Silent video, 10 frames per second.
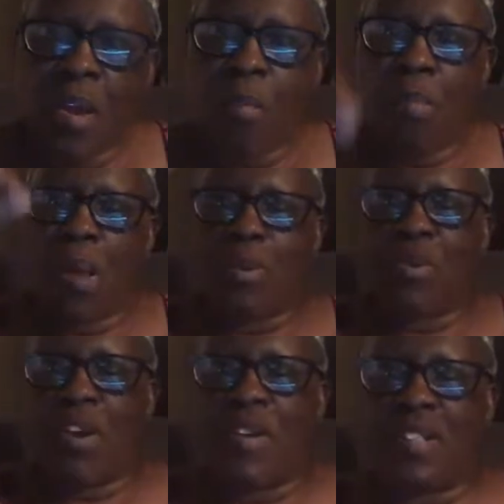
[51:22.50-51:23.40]
Mama
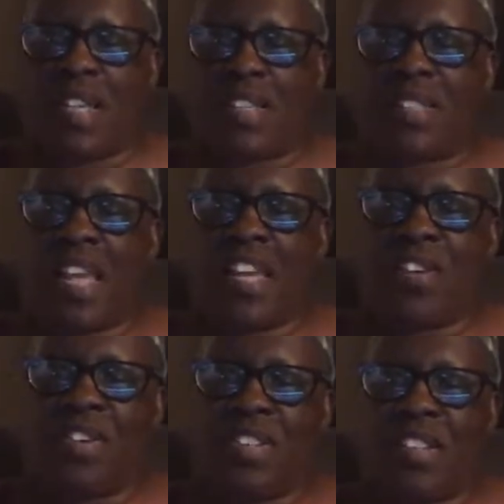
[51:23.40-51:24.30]
Ray Ray says thank
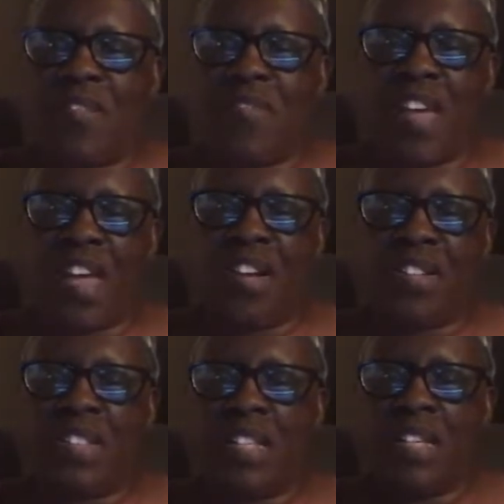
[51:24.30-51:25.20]
you to Tim Vales.